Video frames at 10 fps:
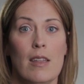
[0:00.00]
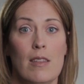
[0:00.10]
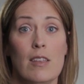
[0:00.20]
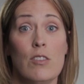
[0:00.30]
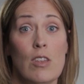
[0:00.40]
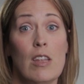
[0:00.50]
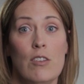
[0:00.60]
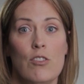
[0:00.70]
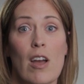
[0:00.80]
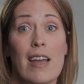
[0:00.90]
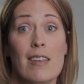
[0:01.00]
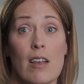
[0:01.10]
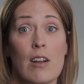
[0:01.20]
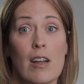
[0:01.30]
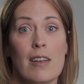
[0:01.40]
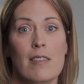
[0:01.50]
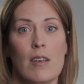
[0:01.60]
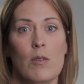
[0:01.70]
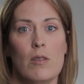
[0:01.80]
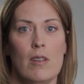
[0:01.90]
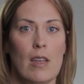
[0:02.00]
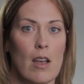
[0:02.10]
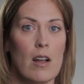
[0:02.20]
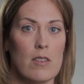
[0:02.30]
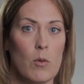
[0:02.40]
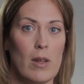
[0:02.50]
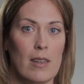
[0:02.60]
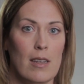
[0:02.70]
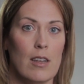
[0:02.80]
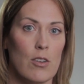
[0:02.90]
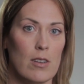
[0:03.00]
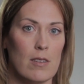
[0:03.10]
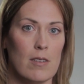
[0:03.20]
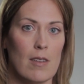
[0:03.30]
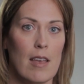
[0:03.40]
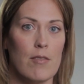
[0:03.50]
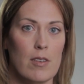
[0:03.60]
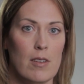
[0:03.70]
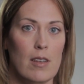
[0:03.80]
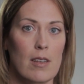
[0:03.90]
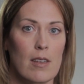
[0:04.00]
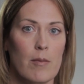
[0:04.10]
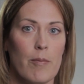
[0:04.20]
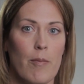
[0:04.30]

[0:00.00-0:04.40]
This dries our eyes out and consequently increases eye fatigue.